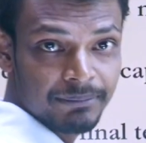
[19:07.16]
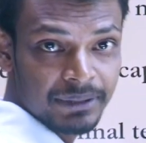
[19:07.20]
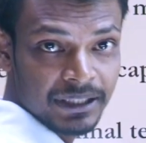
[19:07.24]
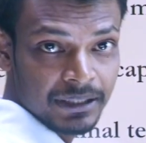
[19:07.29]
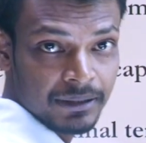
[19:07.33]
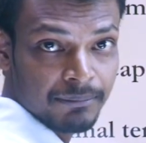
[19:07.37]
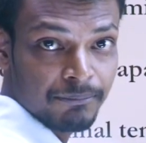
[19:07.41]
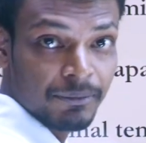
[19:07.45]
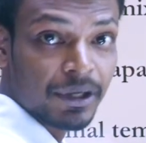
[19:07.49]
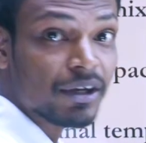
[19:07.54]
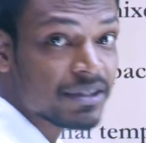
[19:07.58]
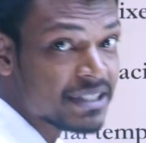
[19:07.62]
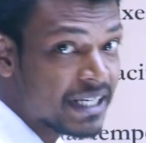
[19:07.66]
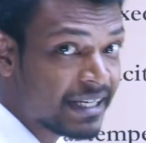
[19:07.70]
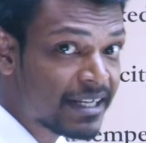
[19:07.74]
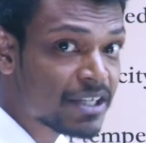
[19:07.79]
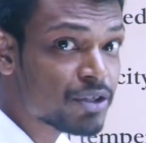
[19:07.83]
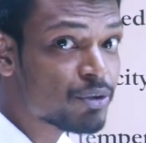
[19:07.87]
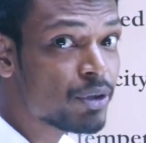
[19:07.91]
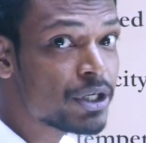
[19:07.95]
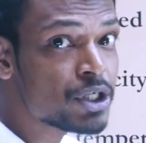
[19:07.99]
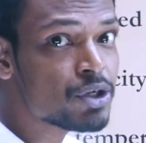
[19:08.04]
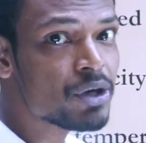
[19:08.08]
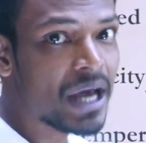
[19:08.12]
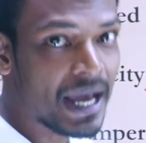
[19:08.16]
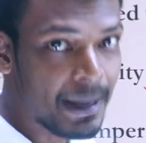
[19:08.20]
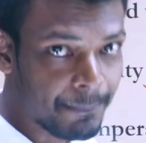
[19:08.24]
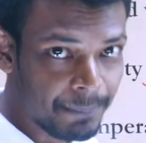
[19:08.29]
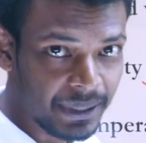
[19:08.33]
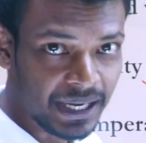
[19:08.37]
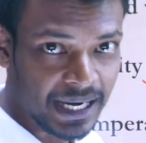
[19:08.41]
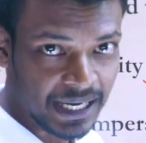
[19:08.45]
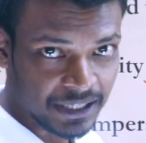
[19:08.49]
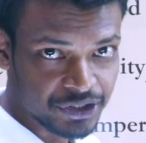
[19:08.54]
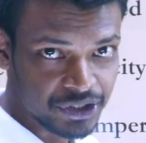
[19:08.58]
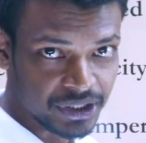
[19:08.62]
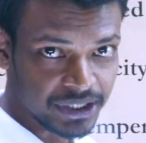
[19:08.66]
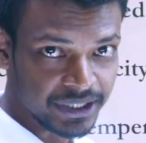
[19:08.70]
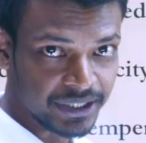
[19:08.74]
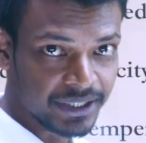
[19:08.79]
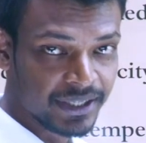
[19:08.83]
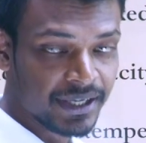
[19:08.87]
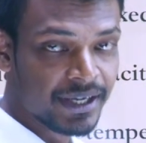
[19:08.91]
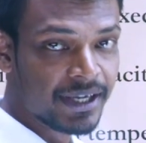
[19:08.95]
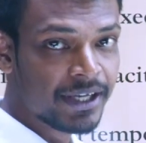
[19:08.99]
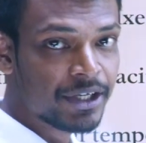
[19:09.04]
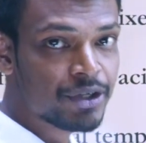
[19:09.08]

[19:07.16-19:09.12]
B, because that is going to happen actually.